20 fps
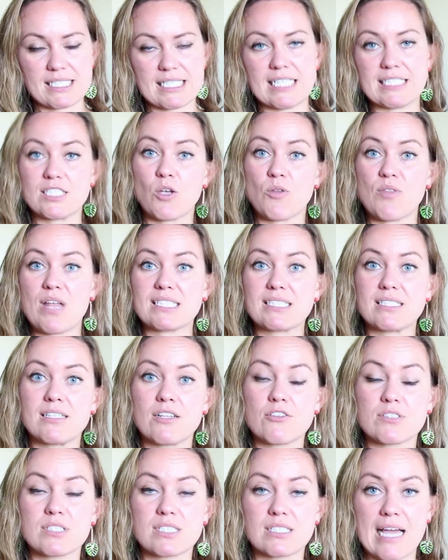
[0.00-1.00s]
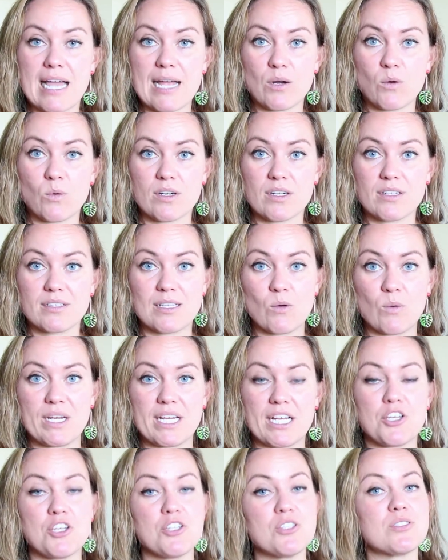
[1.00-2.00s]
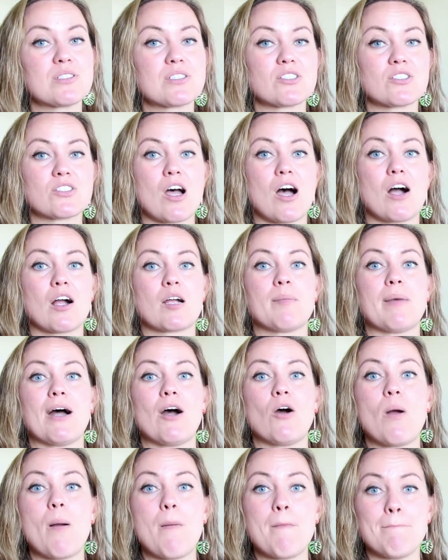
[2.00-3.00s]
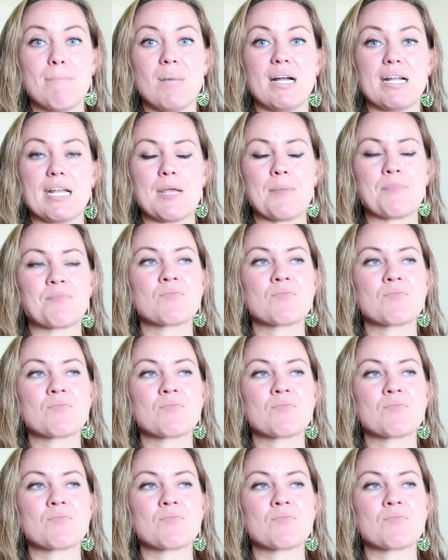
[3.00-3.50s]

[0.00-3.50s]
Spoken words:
And so that's another slang word that we can use to talk about money.